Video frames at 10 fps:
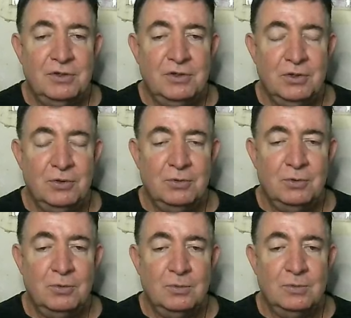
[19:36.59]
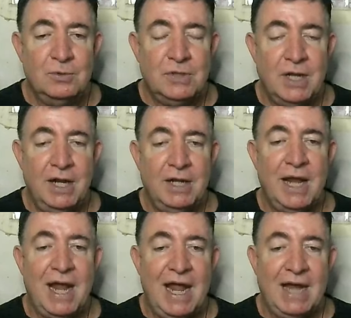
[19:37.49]
to take
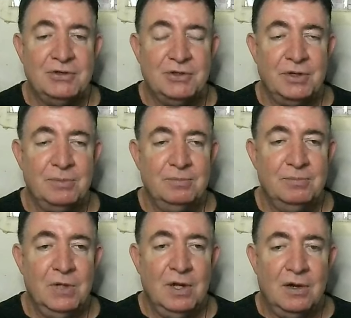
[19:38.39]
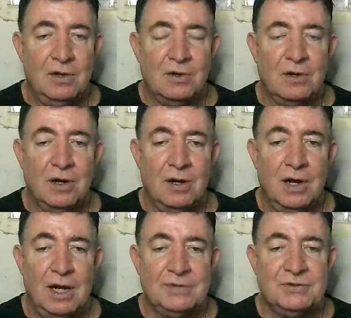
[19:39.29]
action or
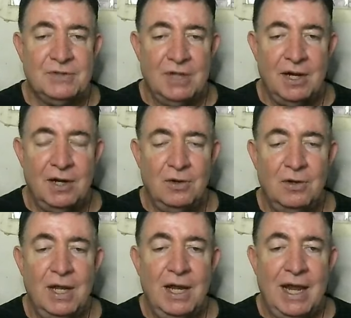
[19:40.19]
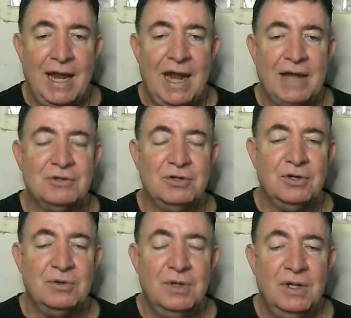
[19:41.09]
hostile
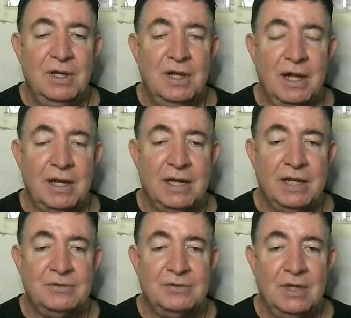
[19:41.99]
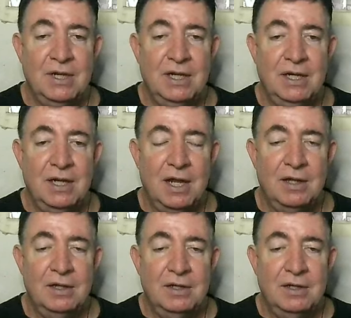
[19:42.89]
action against the uh,